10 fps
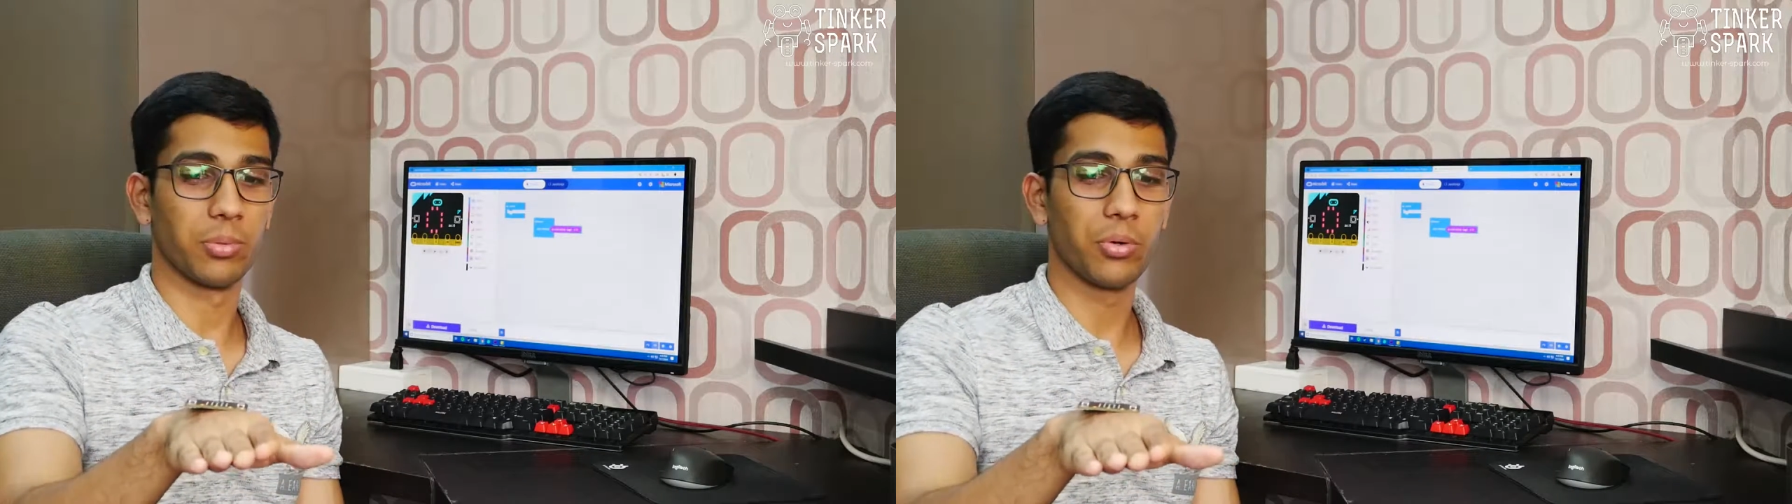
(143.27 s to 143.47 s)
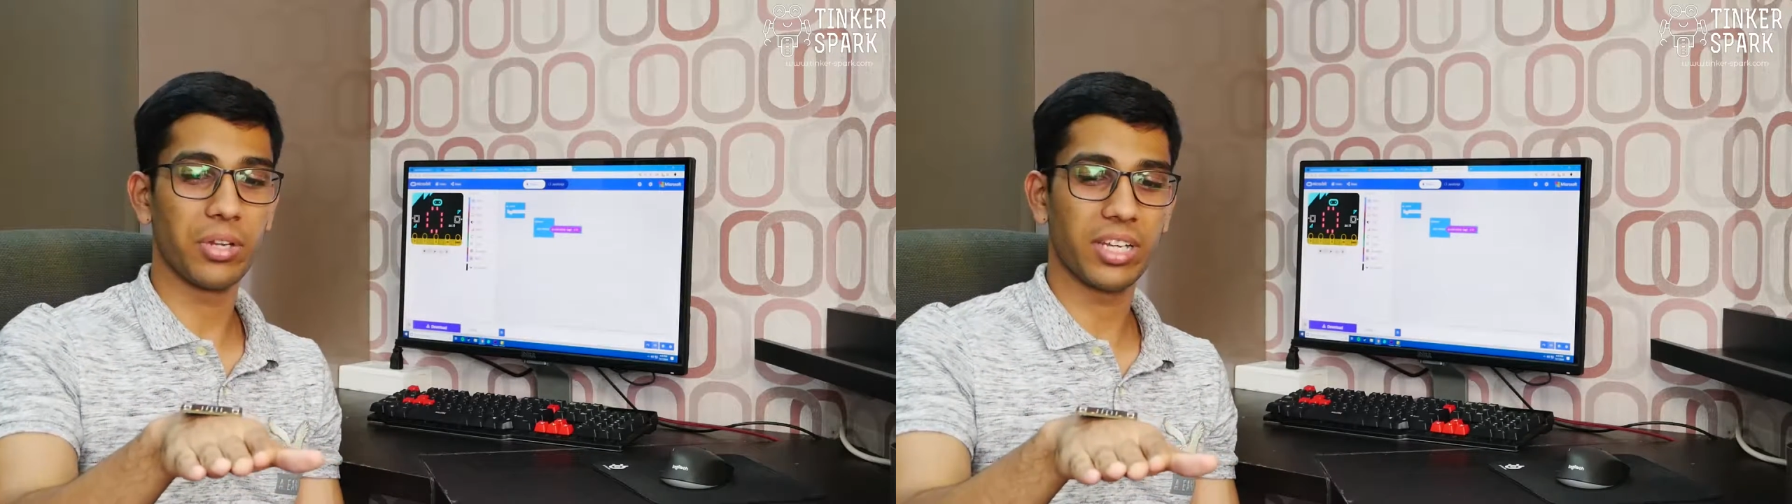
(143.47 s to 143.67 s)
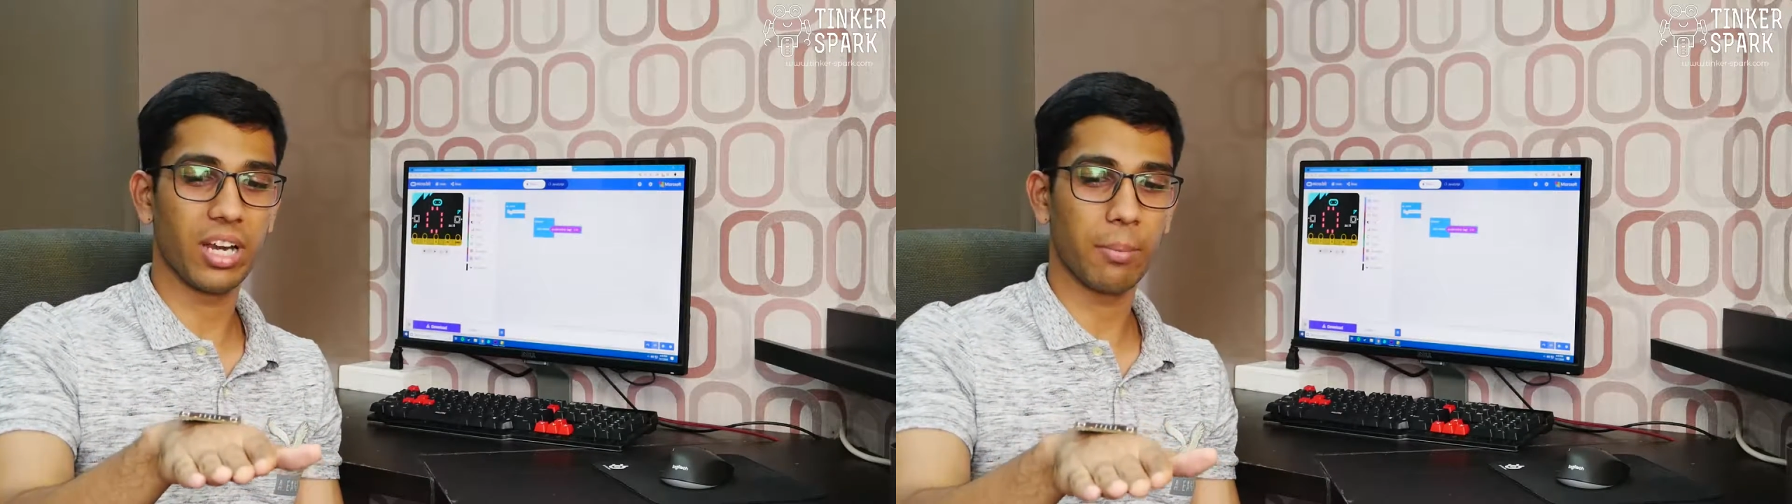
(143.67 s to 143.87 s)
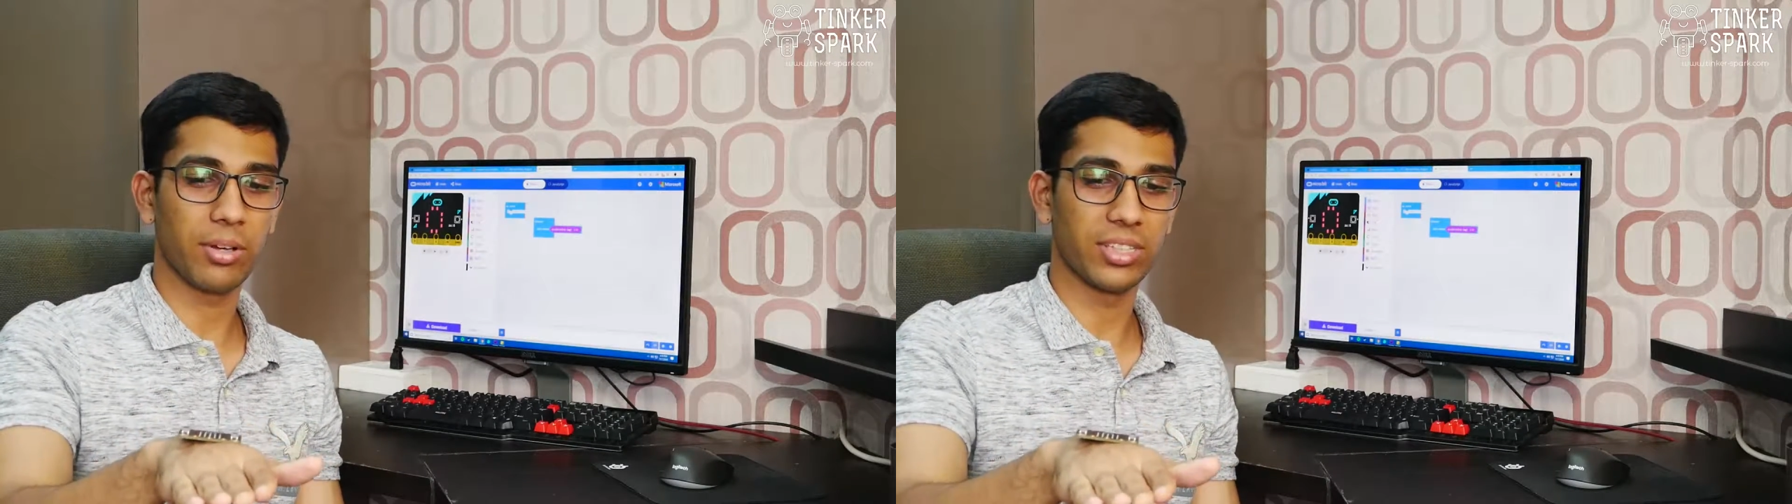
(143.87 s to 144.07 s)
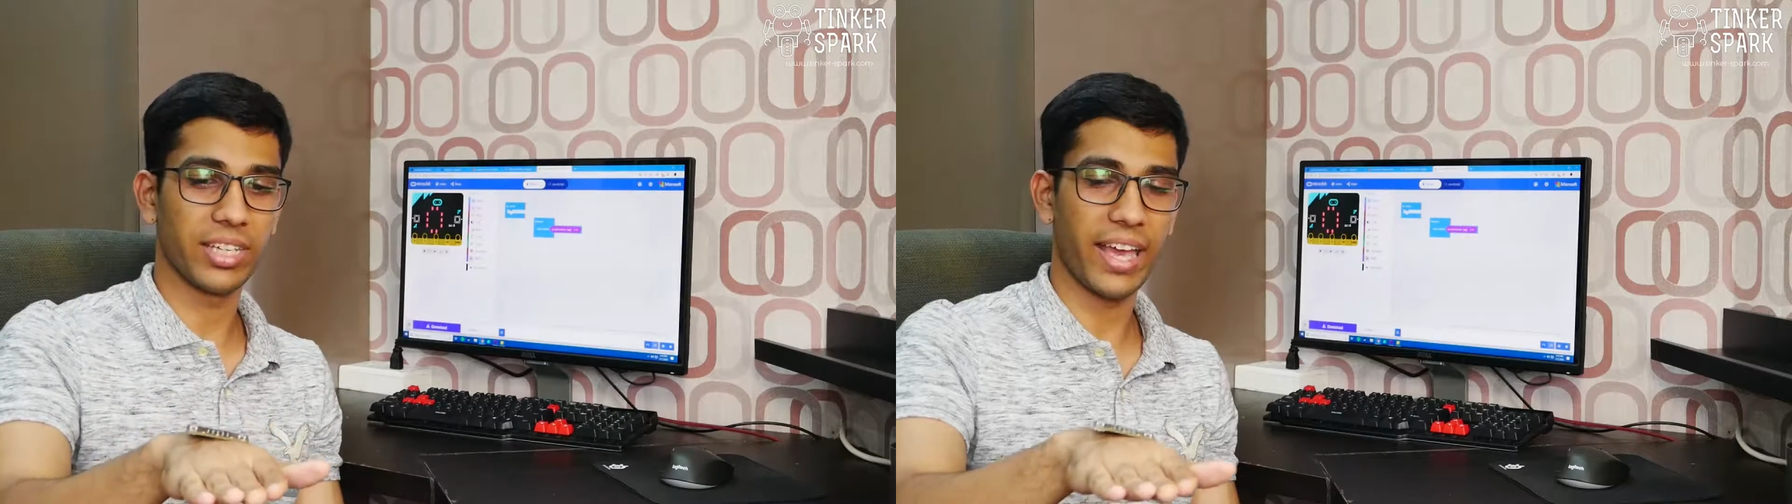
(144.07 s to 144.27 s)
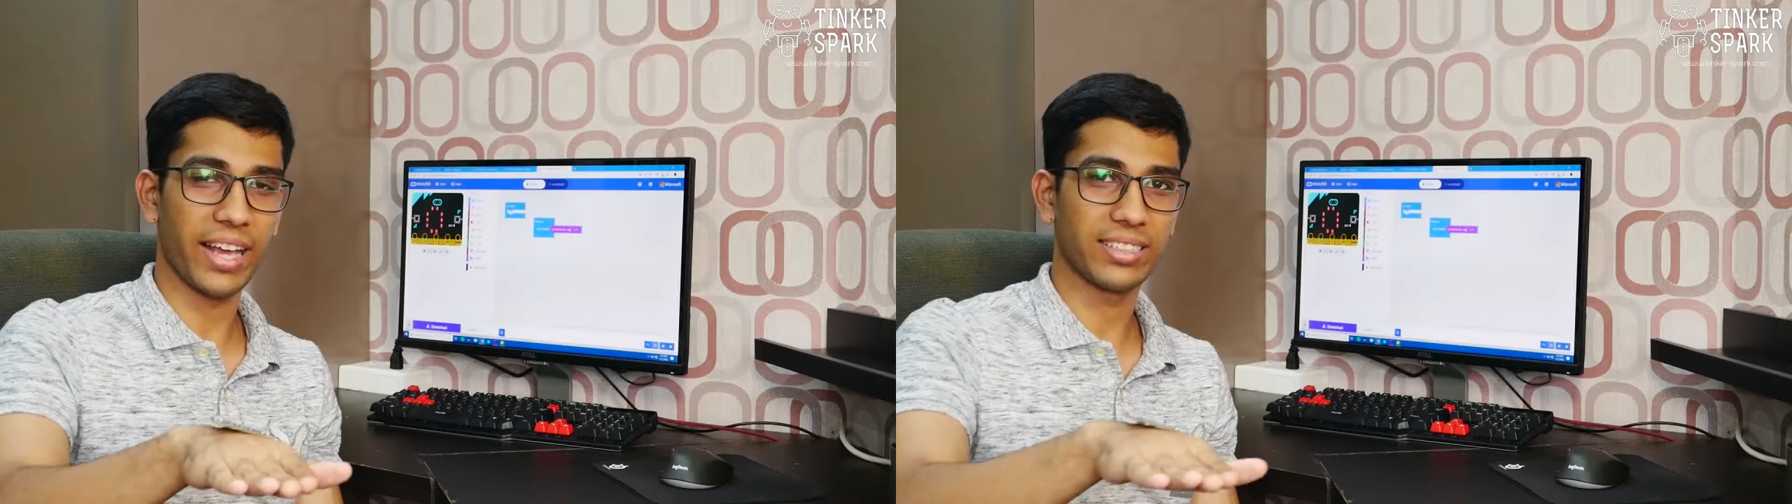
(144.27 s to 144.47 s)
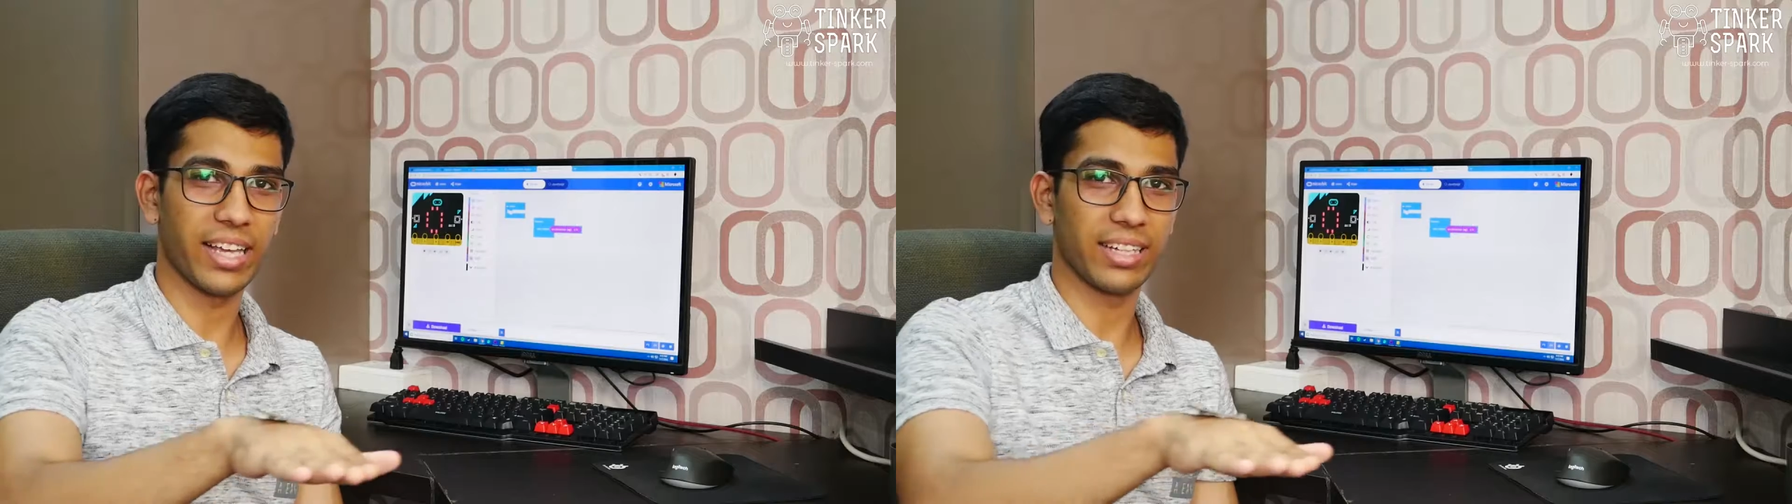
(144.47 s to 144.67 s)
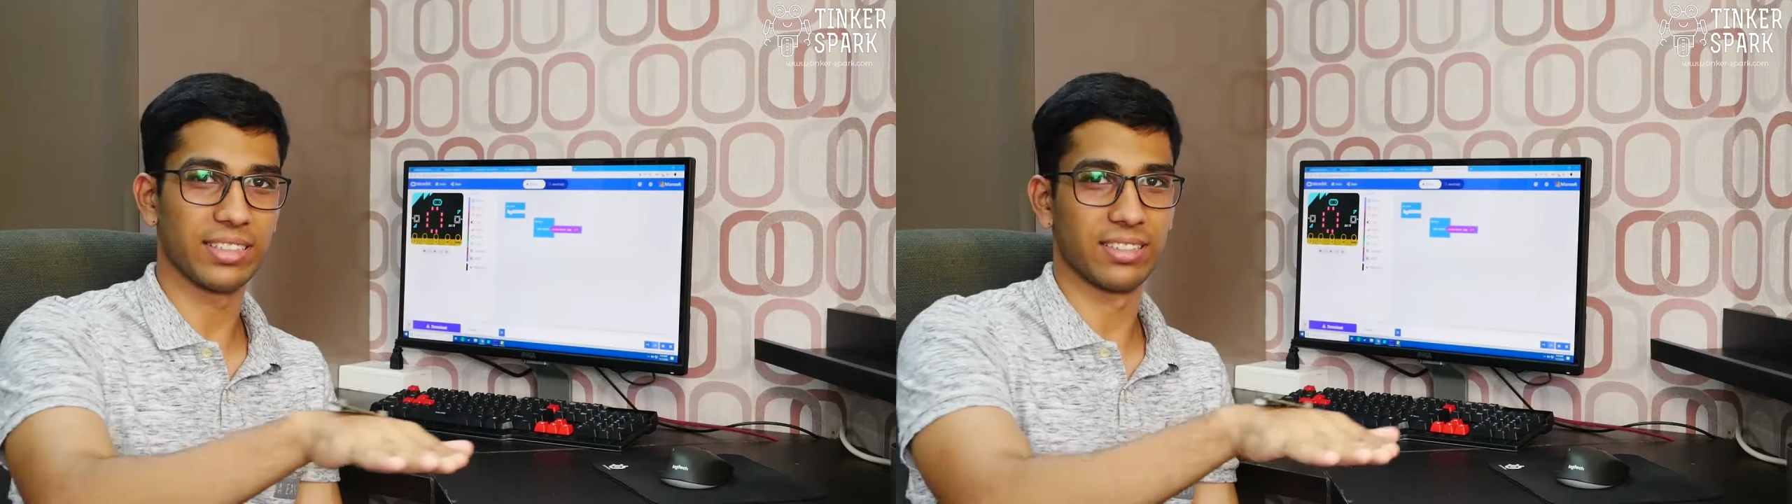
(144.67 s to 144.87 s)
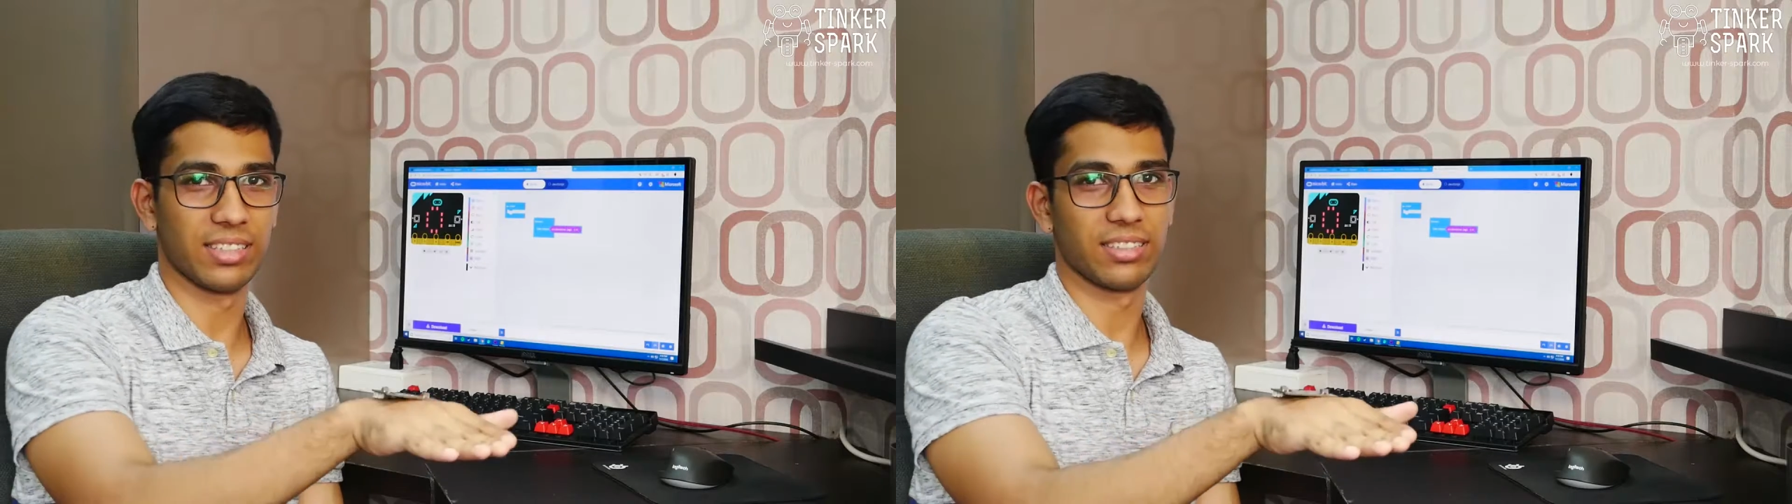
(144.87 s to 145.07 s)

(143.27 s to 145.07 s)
we only care about the x-axis